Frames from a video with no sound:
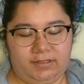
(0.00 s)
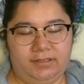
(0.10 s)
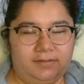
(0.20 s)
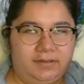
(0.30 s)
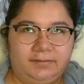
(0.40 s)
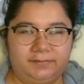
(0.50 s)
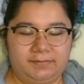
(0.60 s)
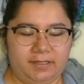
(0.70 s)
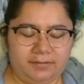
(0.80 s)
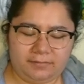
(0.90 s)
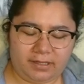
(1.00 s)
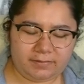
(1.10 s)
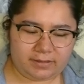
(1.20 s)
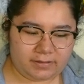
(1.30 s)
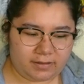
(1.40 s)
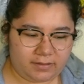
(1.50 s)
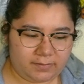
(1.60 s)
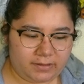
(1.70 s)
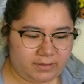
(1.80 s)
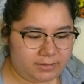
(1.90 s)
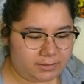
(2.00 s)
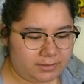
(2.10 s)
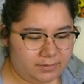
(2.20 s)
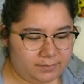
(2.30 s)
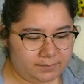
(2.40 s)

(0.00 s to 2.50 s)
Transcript: Anyway, I don't. Why was I talking about that shit?